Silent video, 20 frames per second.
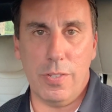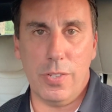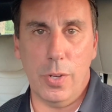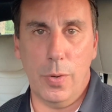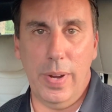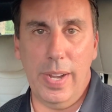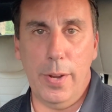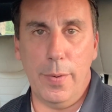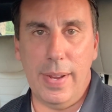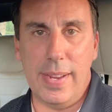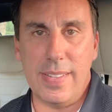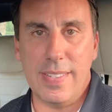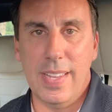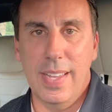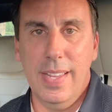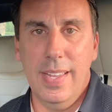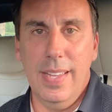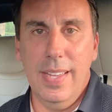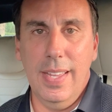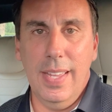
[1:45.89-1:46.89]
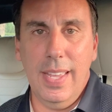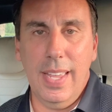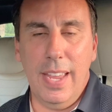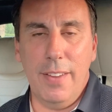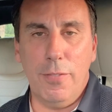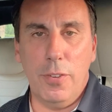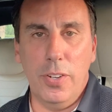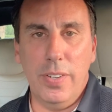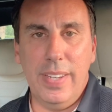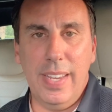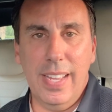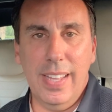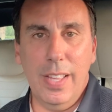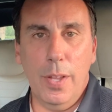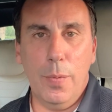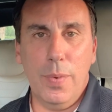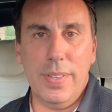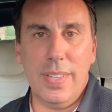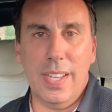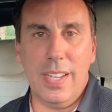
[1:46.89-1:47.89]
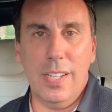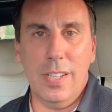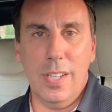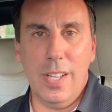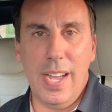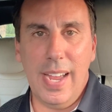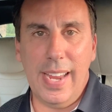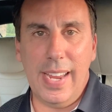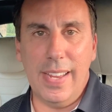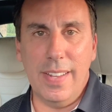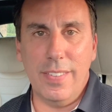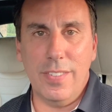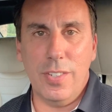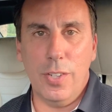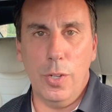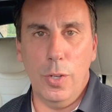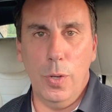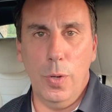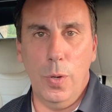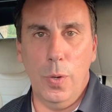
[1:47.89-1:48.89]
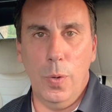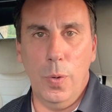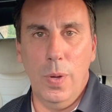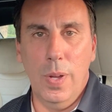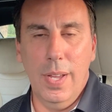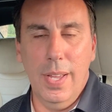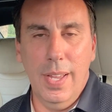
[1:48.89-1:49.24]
So anyways, if you're dealing with a client who